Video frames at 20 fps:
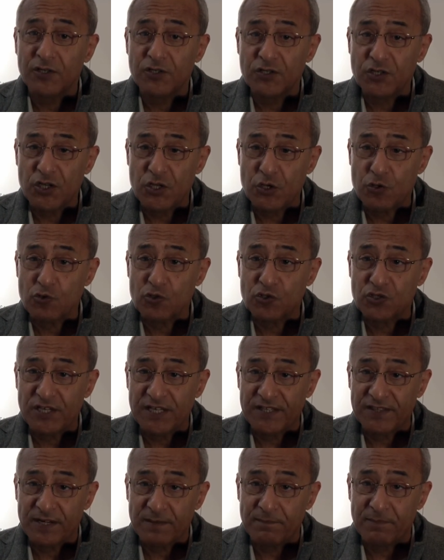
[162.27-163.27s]
to use
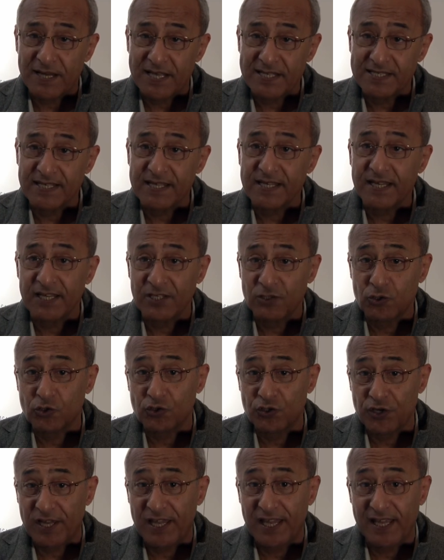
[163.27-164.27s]
in replacing
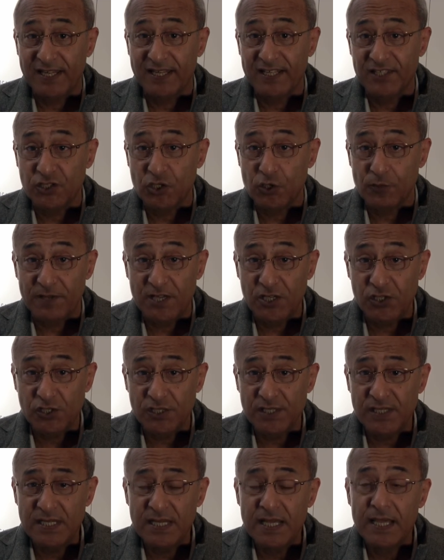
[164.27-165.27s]
endotracheal
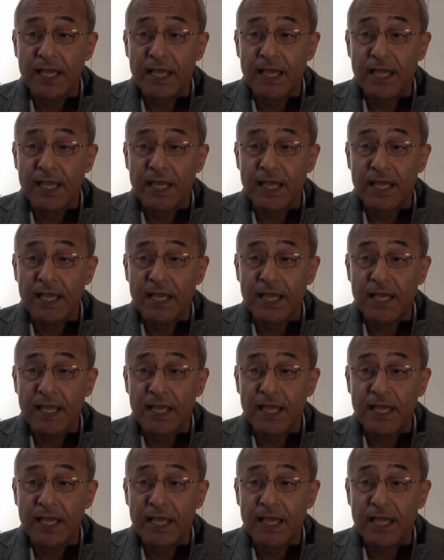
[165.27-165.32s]
intubation